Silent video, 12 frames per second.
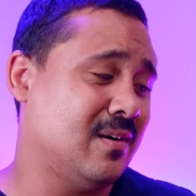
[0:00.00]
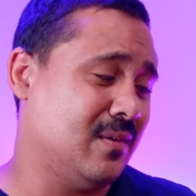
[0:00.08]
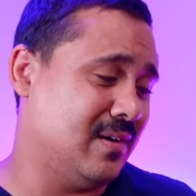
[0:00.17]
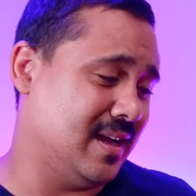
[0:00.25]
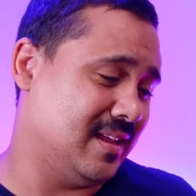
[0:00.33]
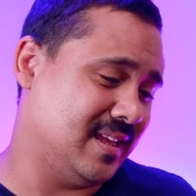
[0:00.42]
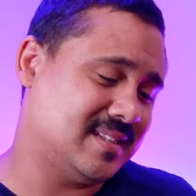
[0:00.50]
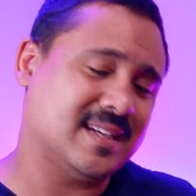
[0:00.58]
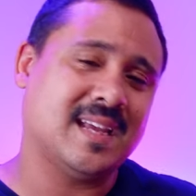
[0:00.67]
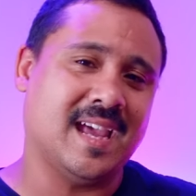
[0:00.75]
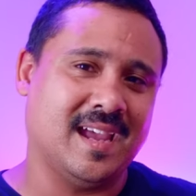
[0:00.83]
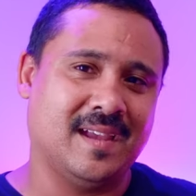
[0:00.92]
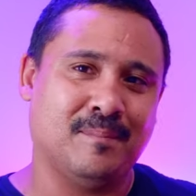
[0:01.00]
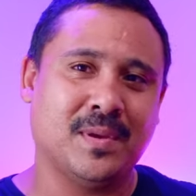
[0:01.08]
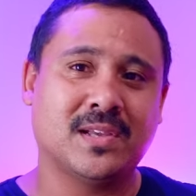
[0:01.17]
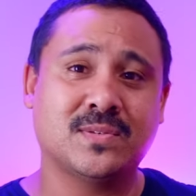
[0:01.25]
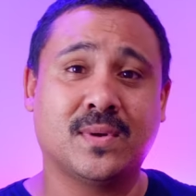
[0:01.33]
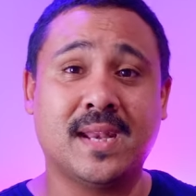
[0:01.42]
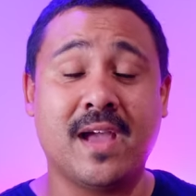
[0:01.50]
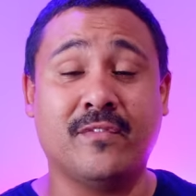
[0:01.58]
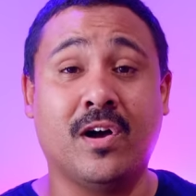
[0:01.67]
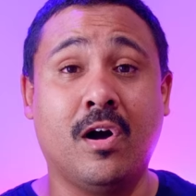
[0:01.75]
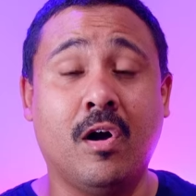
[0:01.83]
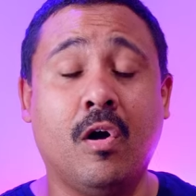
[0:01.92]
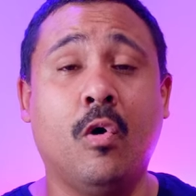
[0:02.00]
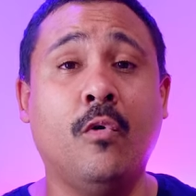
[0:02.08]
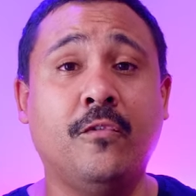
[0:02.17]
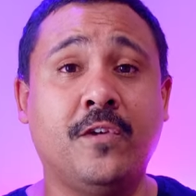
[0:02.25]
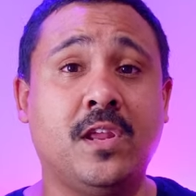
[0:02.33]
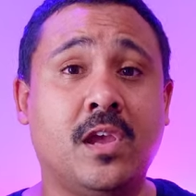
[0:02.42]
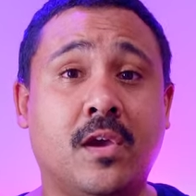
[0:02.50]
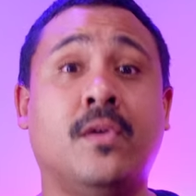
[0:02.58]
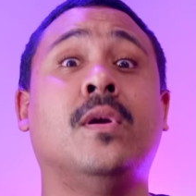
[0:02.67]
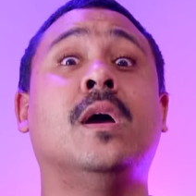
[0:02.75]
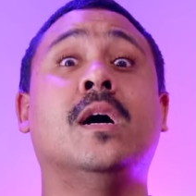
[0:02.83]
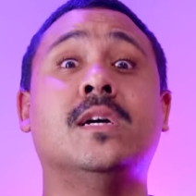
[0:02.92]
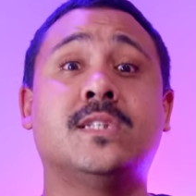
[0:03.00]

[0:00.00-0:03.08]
Well, it's okay, because we're gonna have a whole video